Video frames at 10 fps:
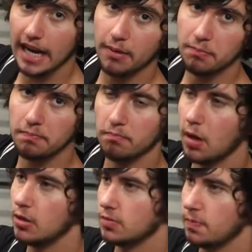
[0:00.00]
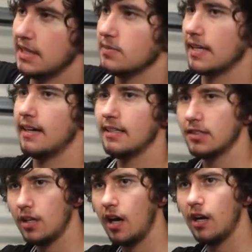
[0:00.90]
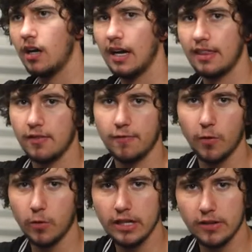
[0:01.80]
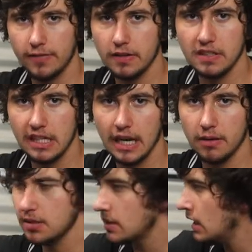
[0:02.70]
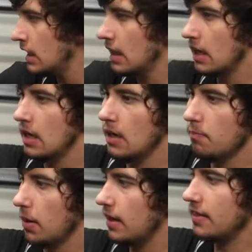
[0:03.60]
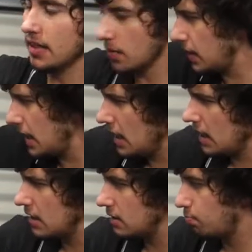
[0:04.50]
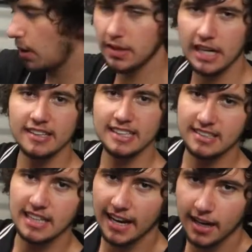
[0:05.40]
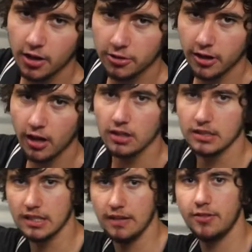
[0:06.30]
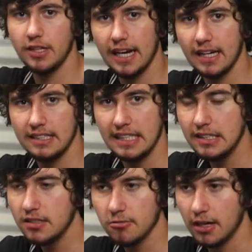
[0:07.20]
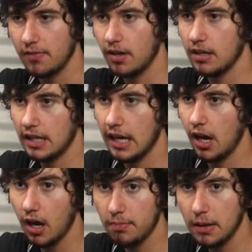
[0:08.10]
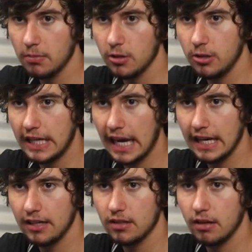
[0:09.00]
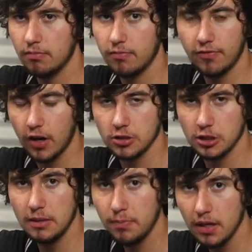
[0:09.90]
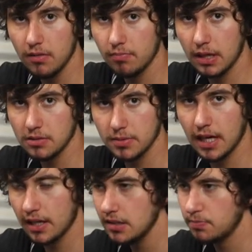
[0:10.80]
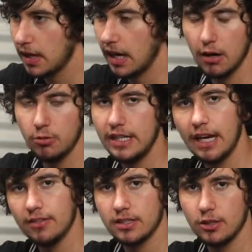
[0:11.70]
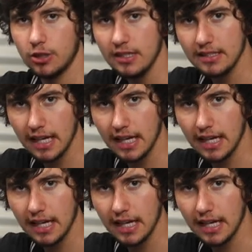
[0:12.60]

amp. Most plasma cutters are, I think, 40 or 50 amps. But they'll be probably at least $800 if you get a decent one. There are people who get far cheaper plasma cutters, but I would never suggest